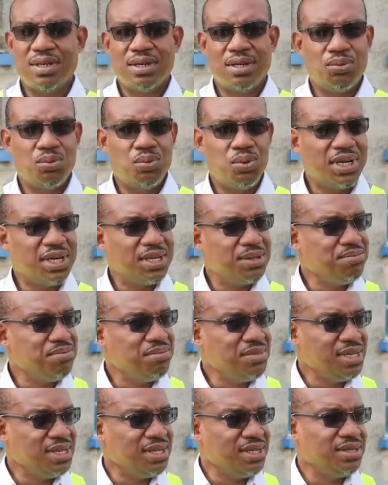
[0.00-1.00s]
what it
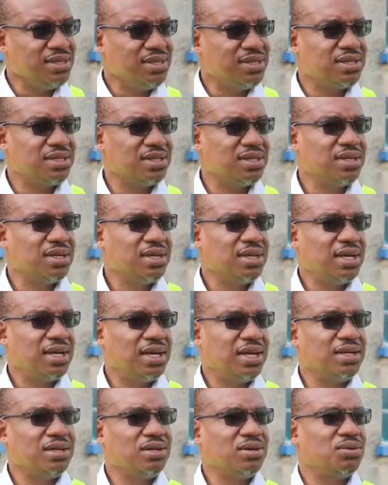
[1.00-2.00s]
means,
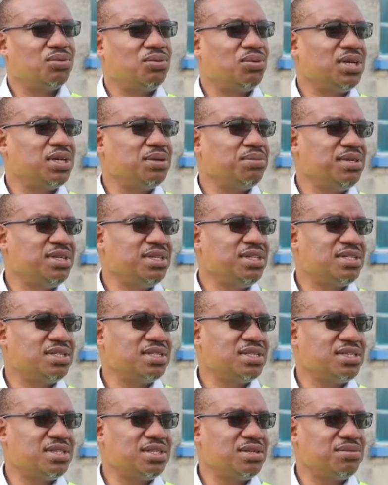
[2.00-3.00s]
and what it means
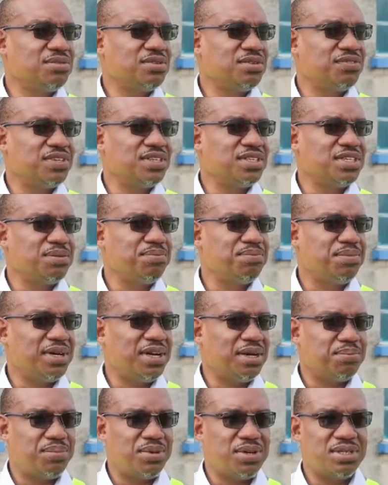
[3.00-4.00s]
in terms of its
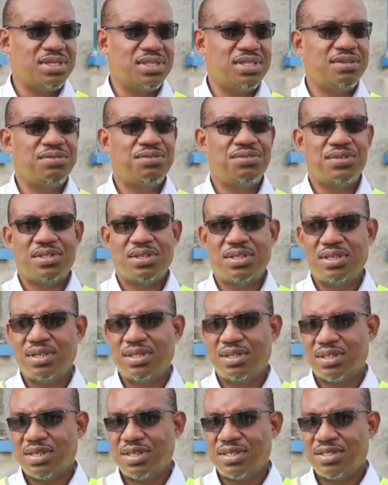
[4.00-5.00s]
impact, positive for the